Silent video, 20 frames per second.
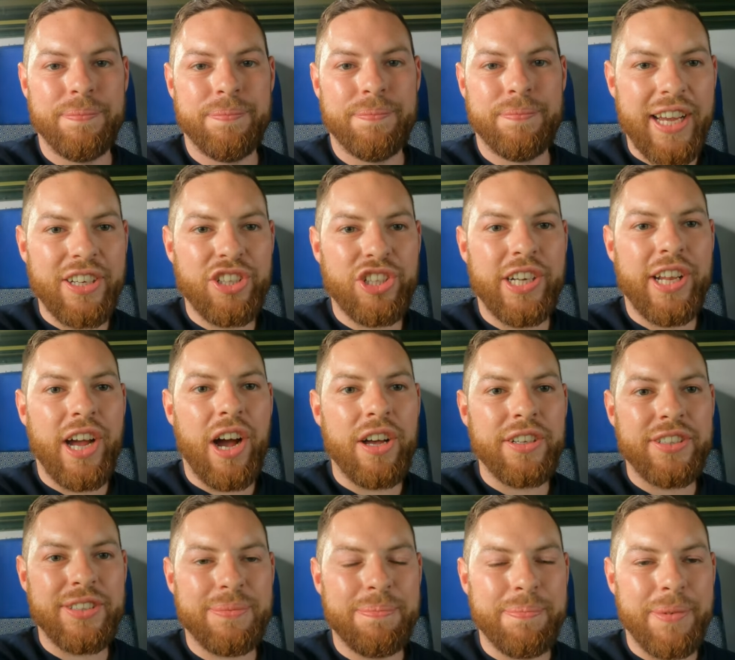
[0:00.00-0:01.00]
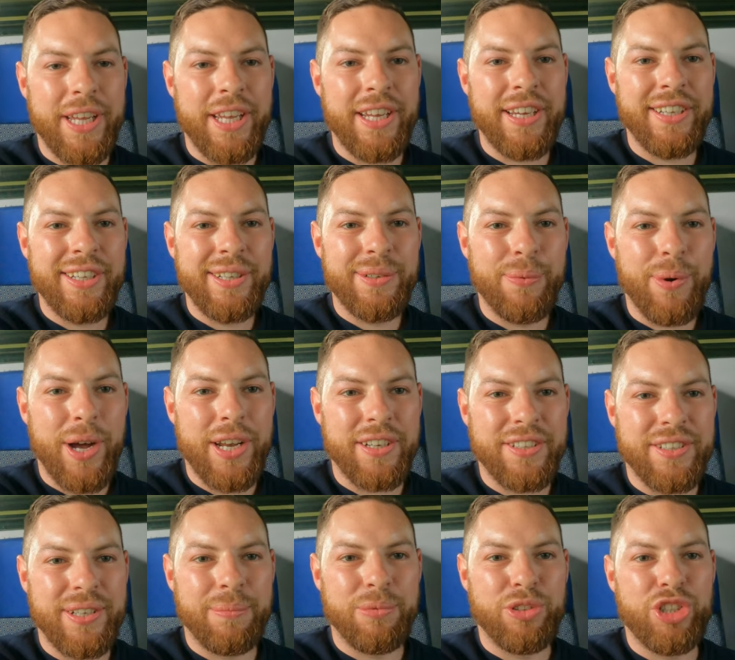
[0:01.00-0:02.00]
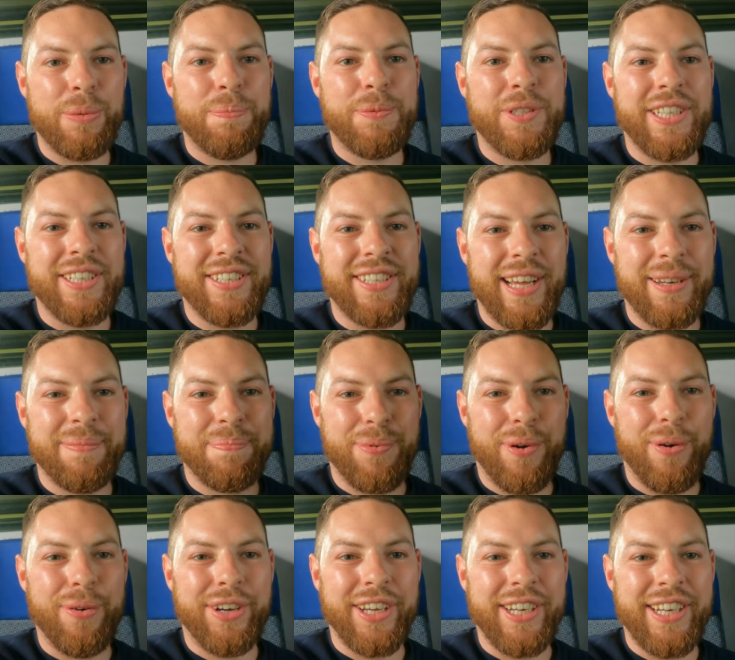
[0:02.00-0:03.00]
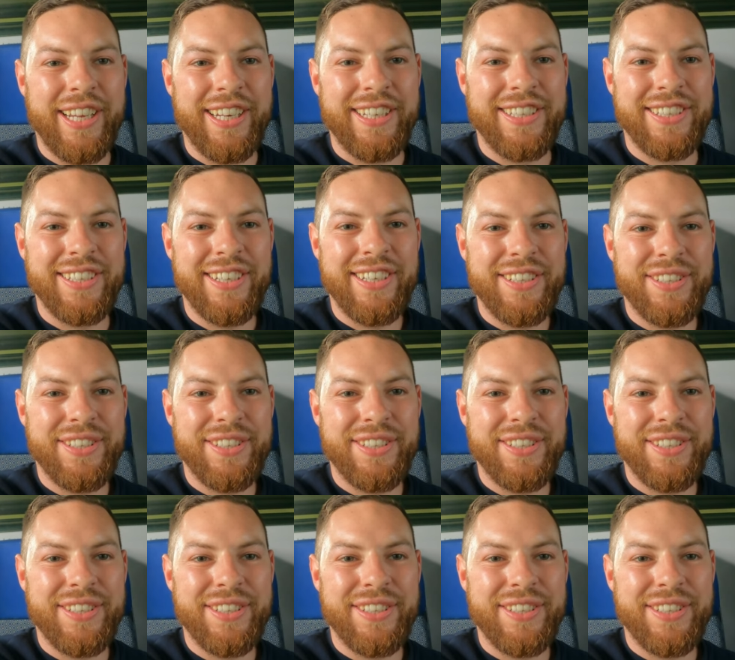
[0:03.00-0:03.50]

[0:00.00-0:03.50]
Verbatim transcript: He actually asked me whether some gypsies had broken it.